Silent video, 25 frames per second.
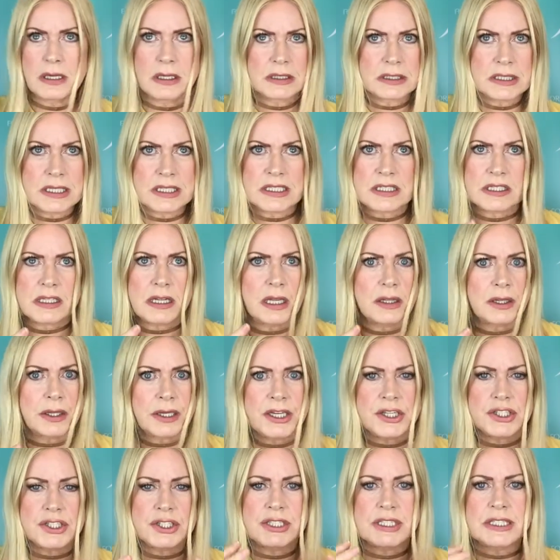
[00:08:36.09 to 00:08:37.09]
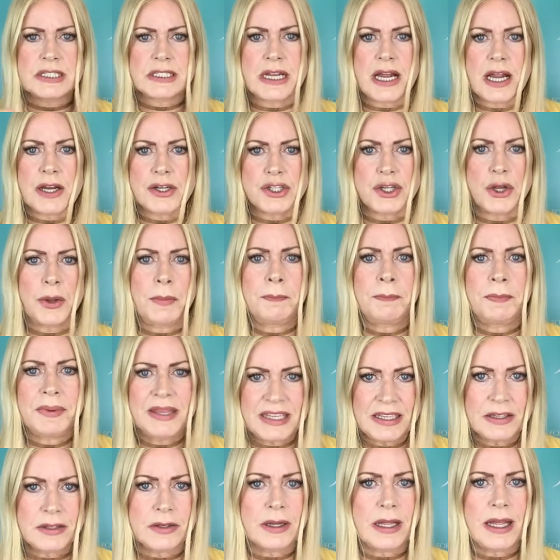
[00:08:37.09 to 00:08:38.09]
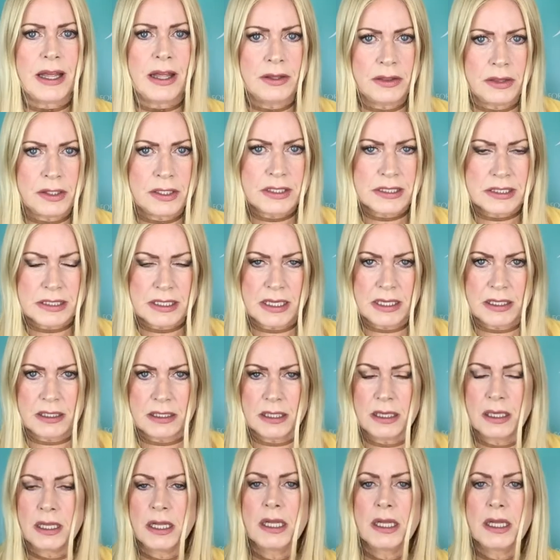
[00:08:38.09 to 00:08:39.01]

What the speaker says: discoloration start to appear in the skin.